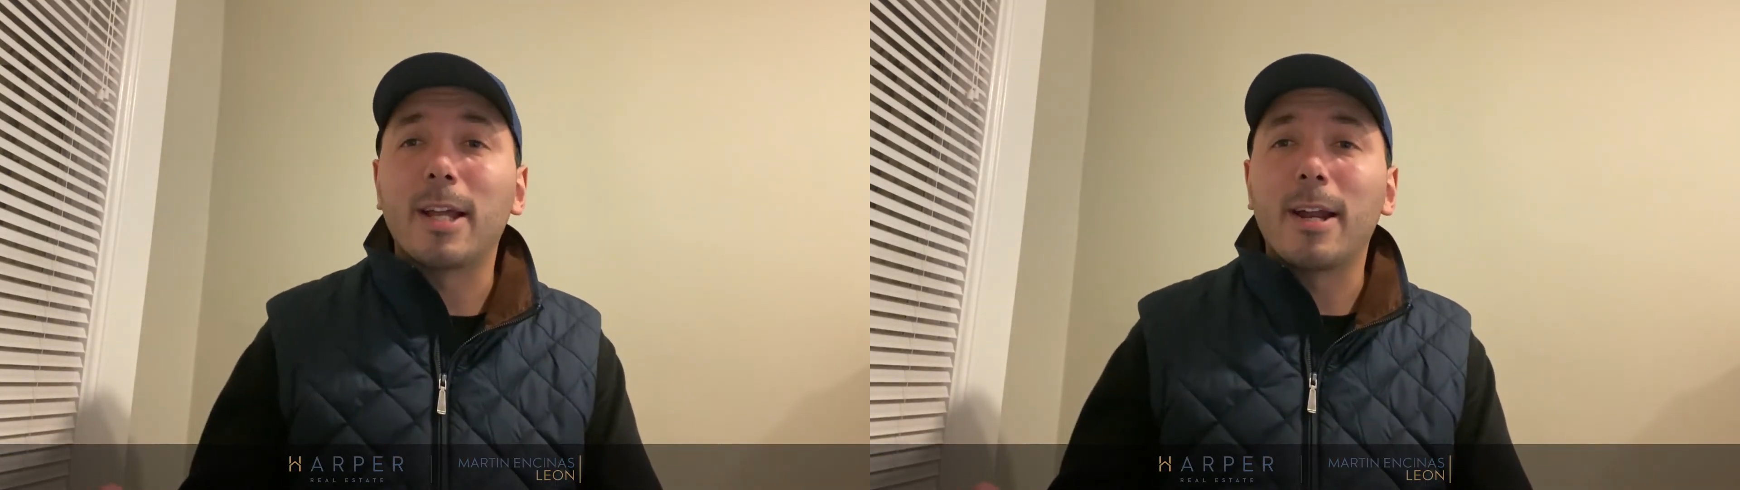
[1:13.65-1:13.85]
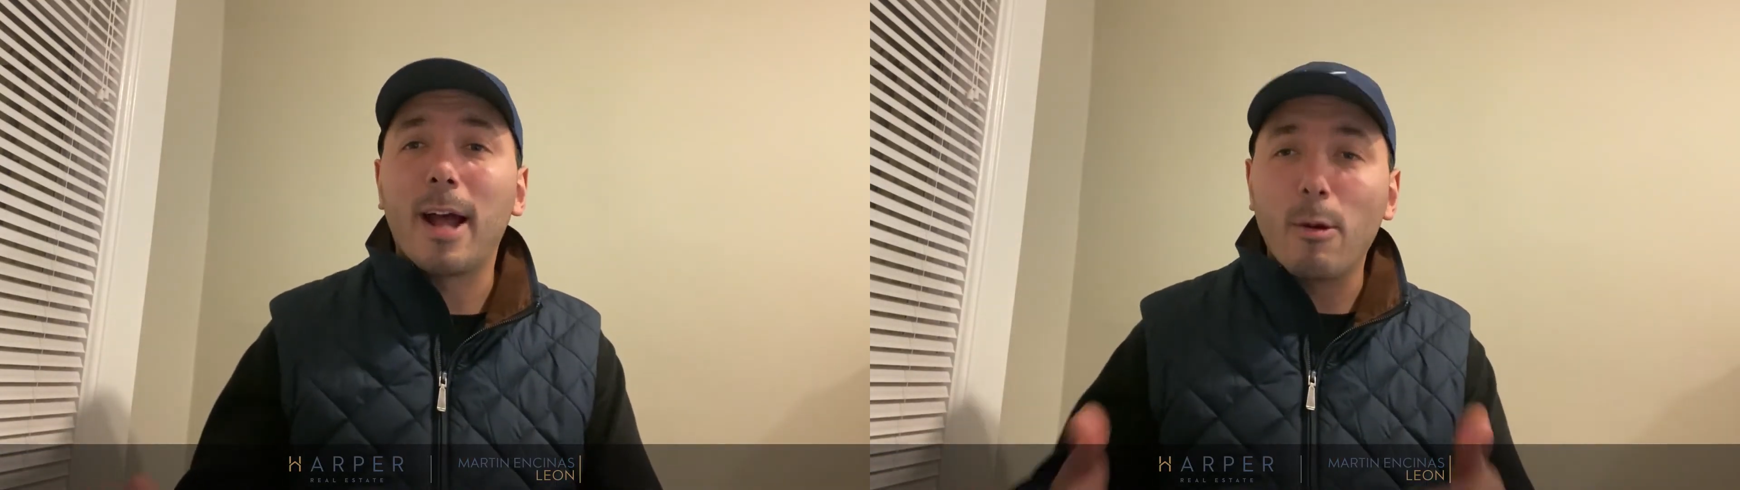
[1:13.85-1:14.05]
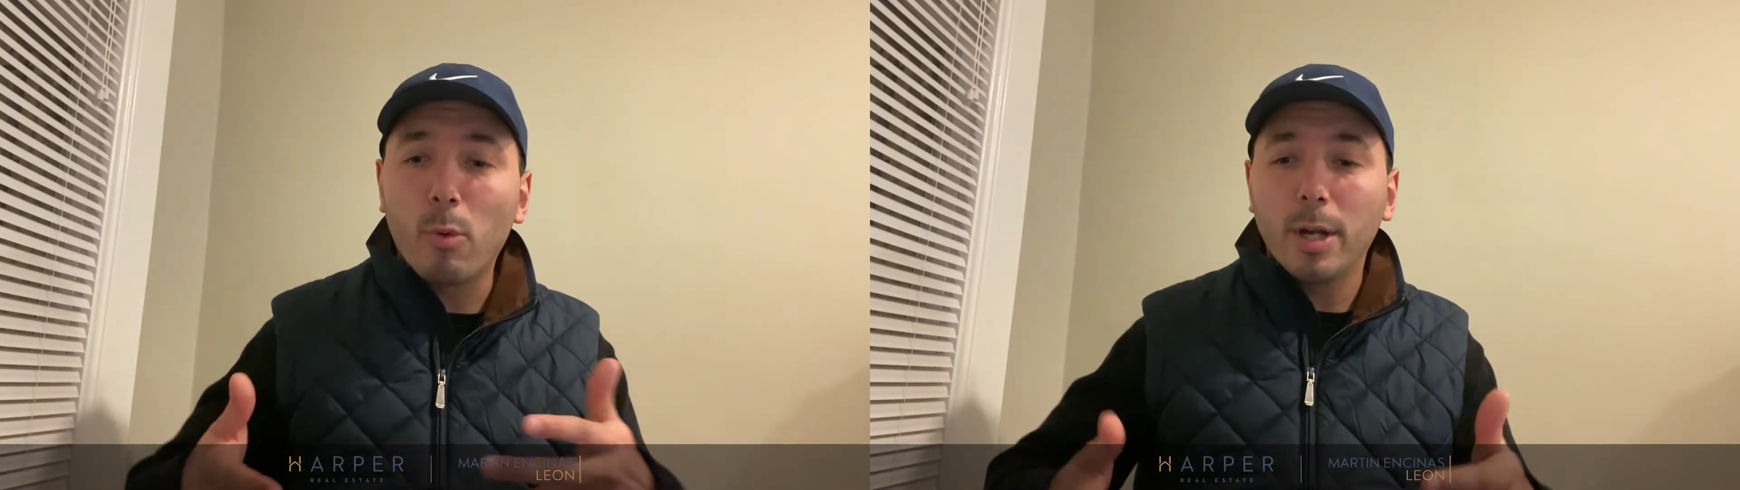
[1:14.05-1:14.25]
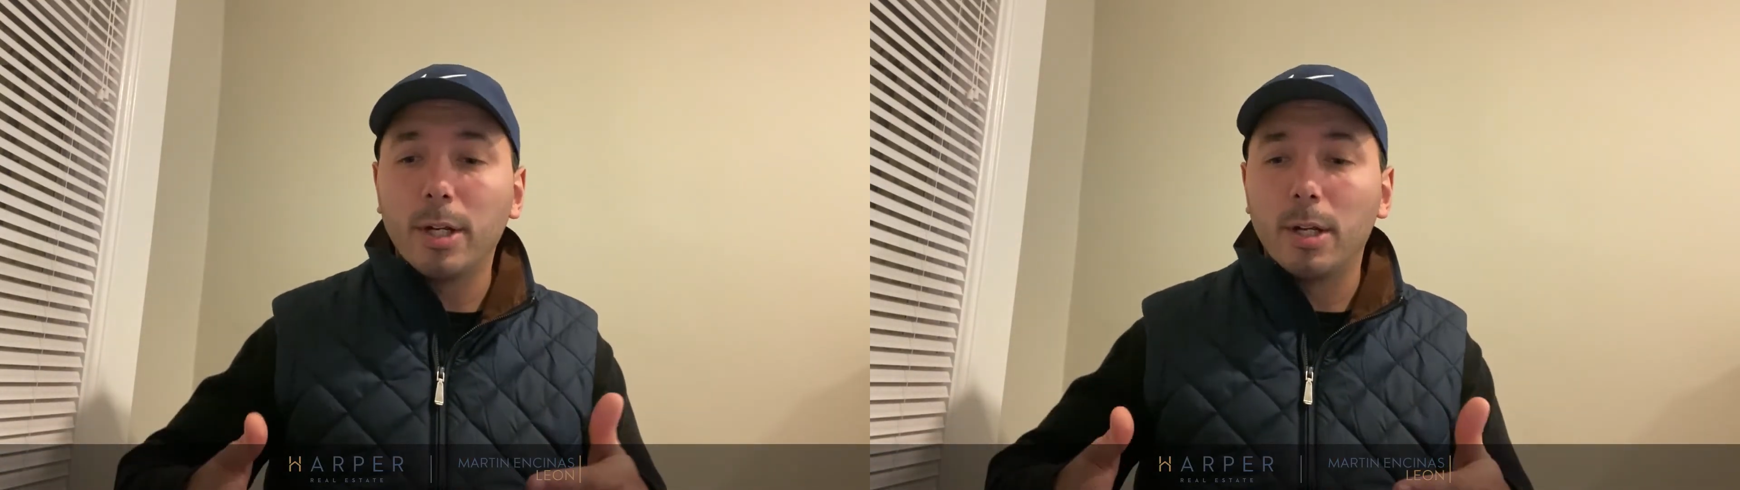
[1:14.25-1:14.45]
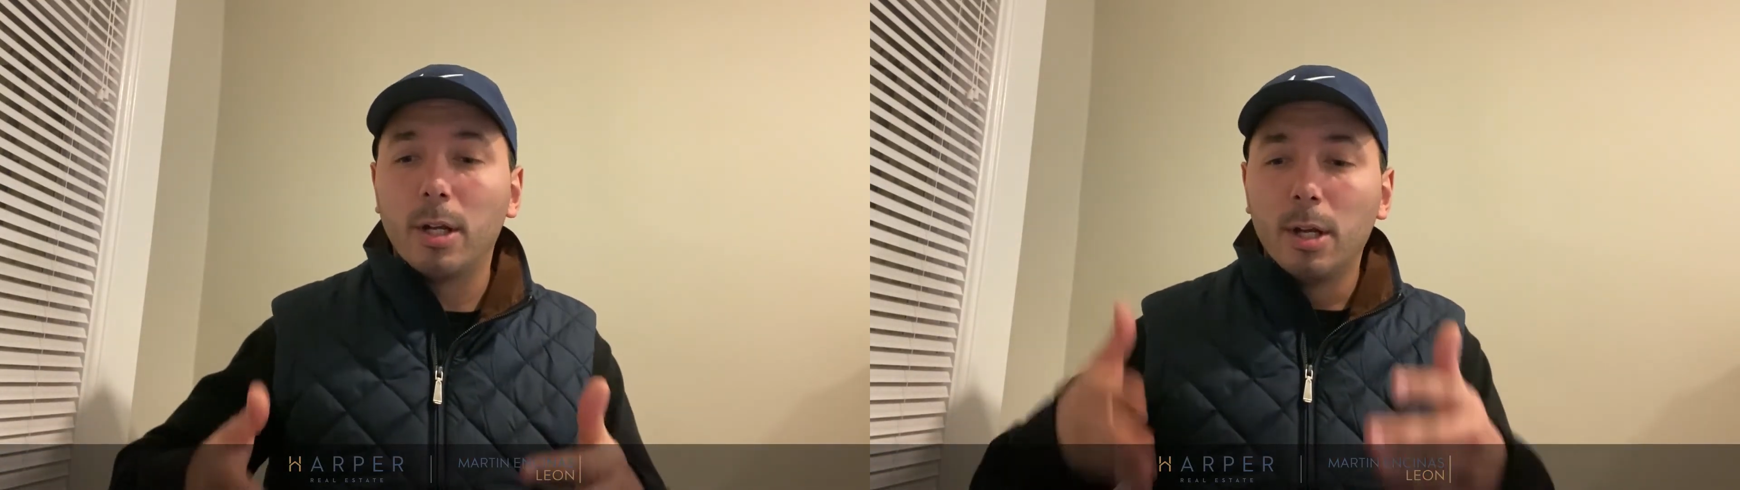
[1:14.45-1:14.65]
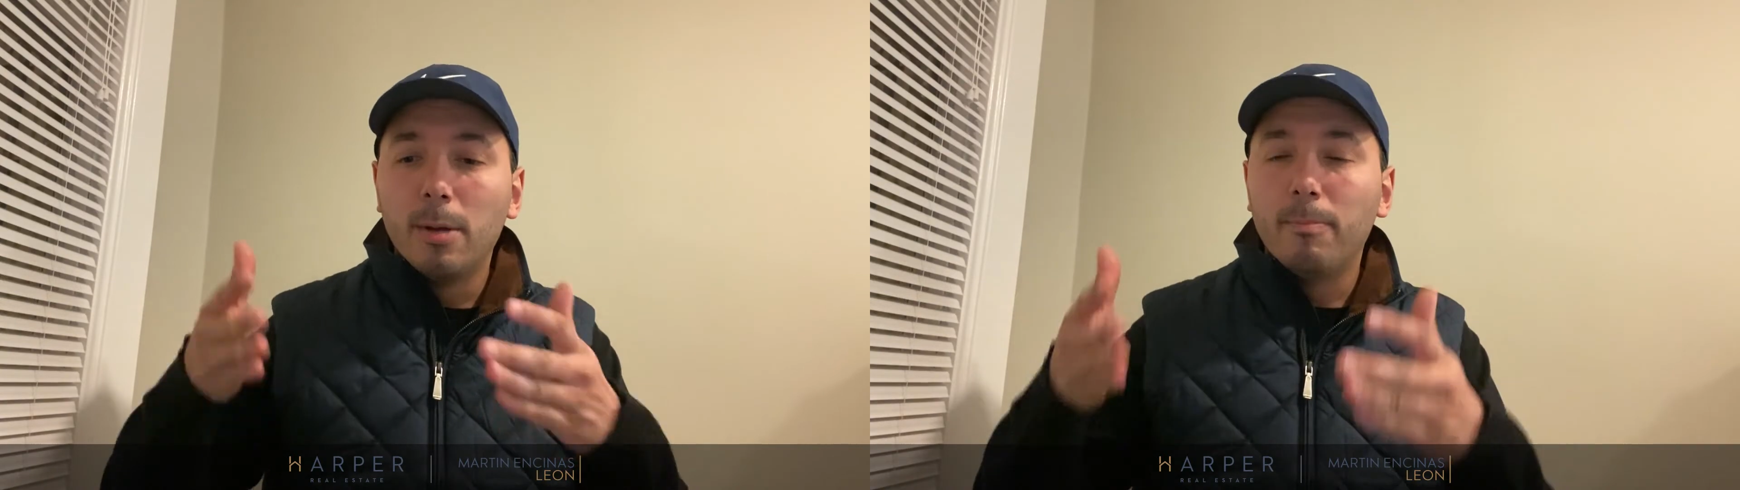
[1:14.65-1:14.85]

that. I wanted to